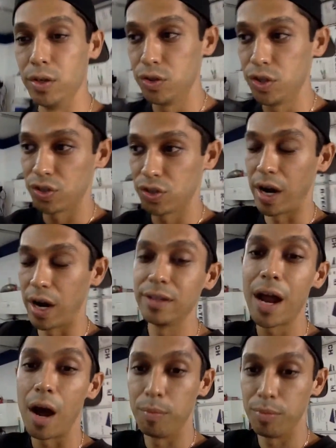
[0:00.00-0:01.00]
you just grind it
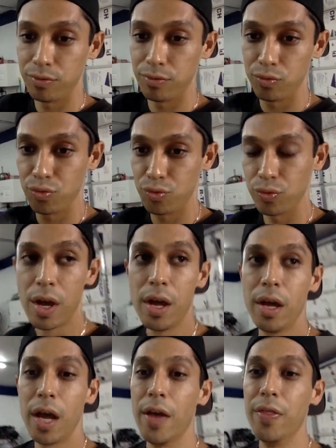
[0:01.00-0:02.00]
out.
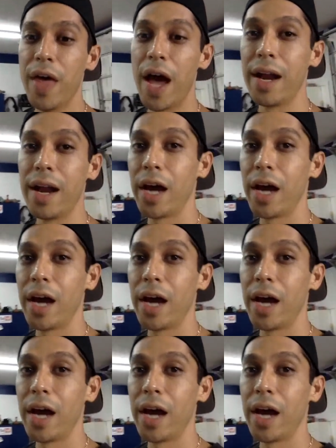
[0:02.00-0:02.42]
And that I